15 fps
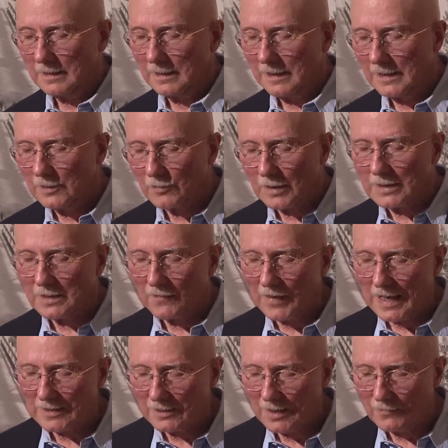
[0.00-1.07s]
increase of
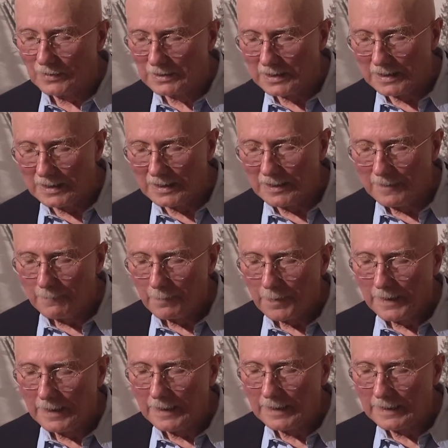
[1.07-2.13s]
activity
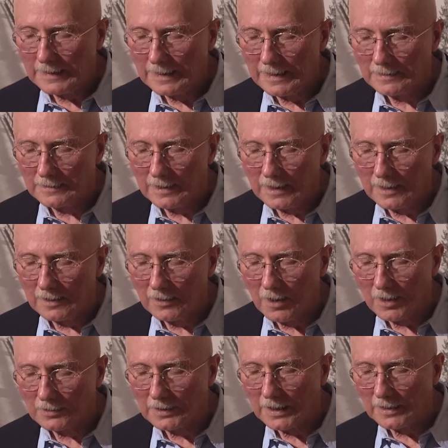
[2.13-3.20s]
uh, in the
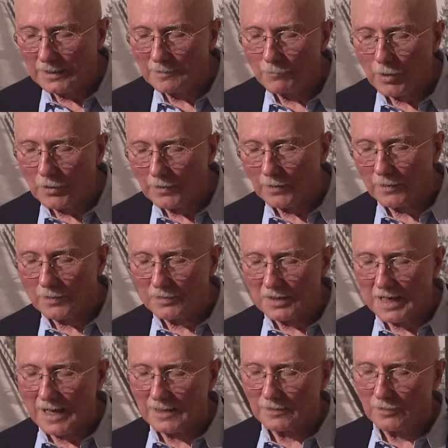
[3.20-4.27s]
Arctic in both of those
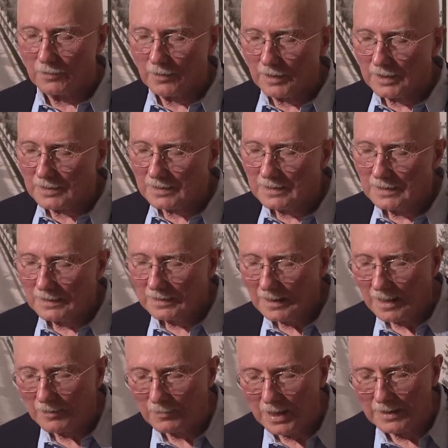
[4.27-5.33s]
categories
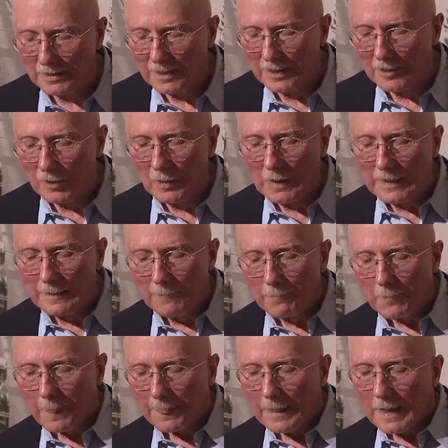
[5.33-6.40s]
uh, right now.
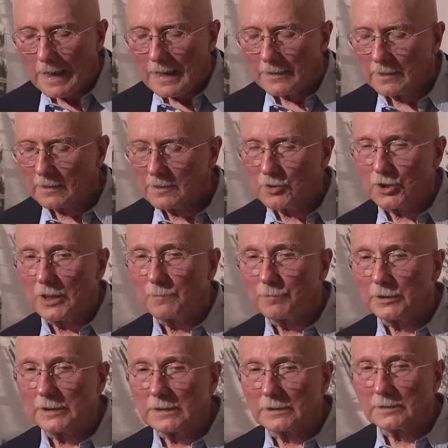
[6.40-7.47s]
There are
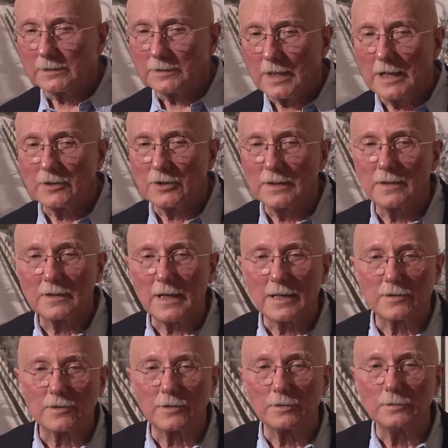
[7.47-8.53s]
geopolitical tensions
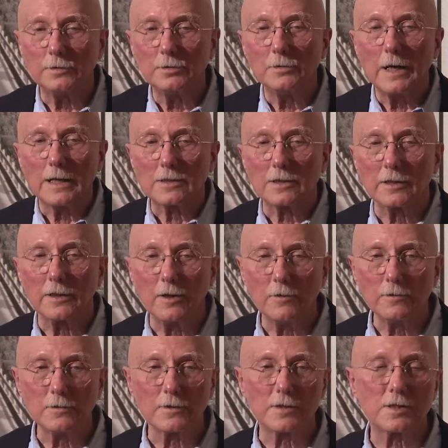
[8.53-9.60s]
as to who actually
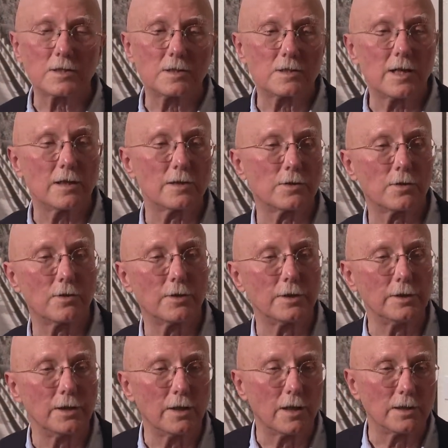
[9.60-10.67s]
owns territory
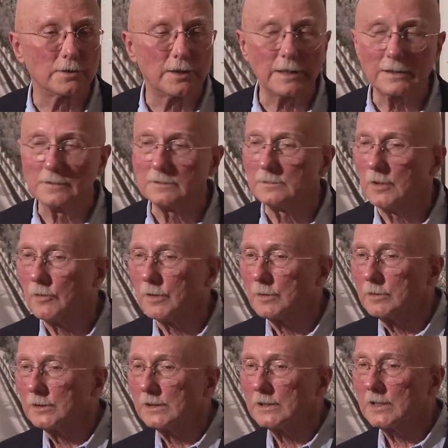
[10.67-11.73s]
in the Arctic. No one
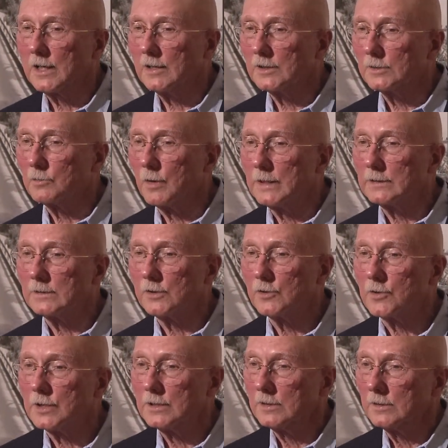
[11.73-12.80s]
really cared when you
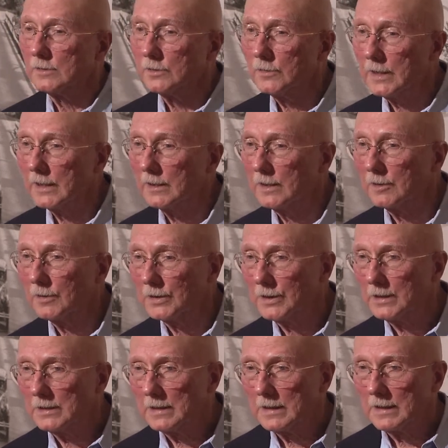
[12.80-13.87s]
couldn't do anything with
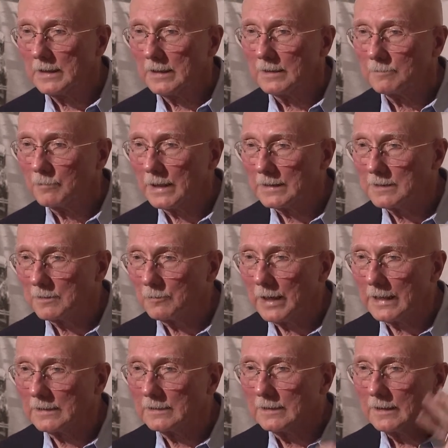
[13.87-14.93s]
it, but
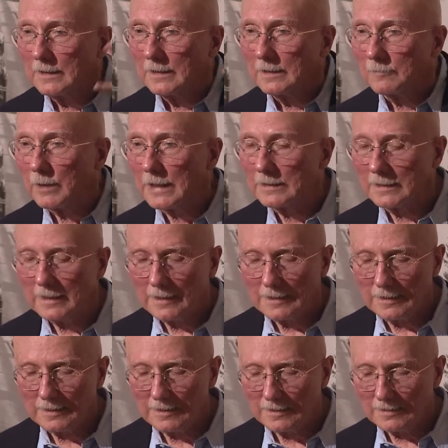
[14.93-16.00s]
when, when
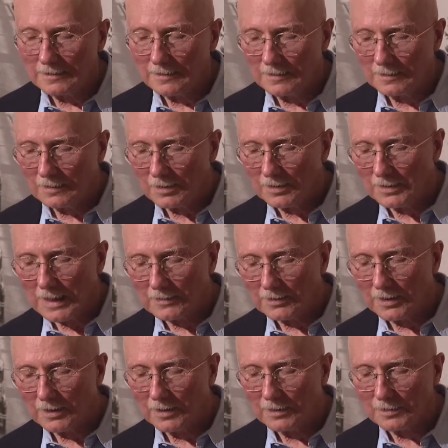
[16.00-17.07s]
uh, it turns out
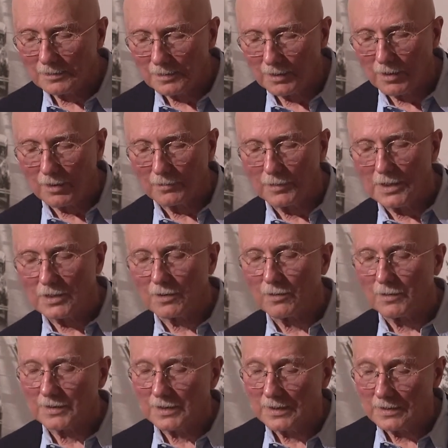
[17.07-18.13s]
that there are, there are
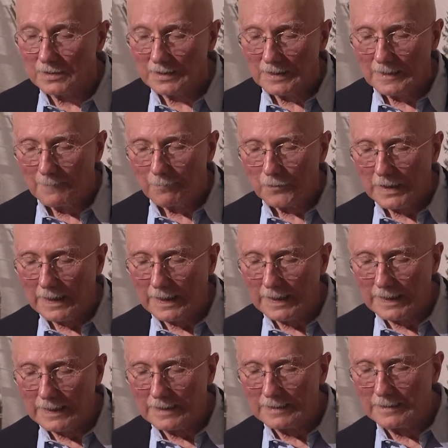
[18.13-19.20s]
resources,
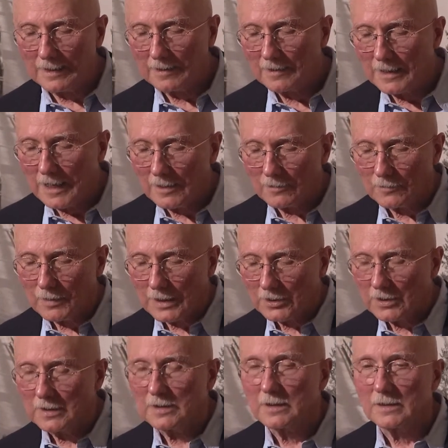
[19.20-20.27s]
uh, there are now
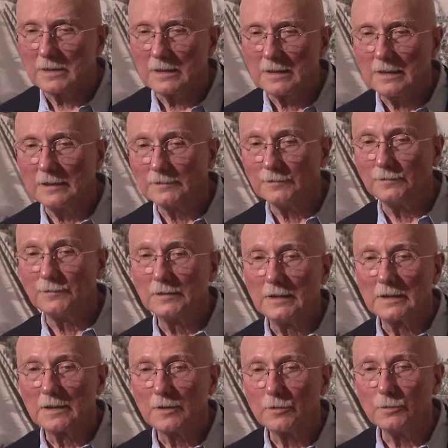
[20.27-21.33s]
questions of
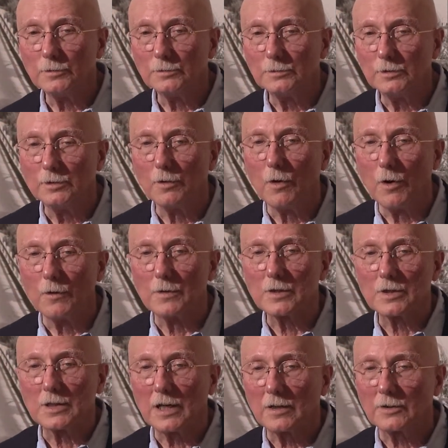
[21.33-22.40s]
who, who
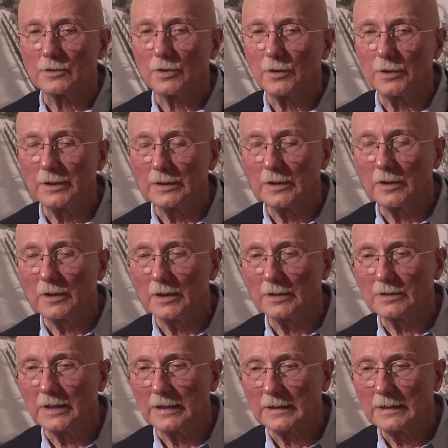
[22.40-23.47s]
owns territory in the
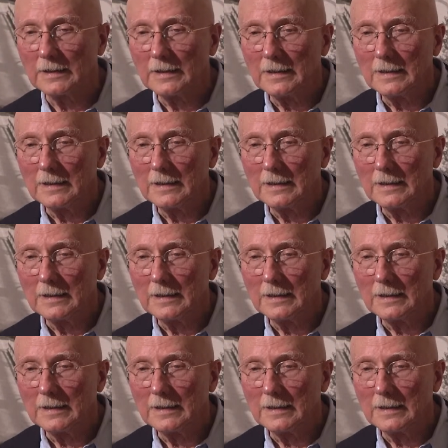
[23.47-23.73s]
Arctic.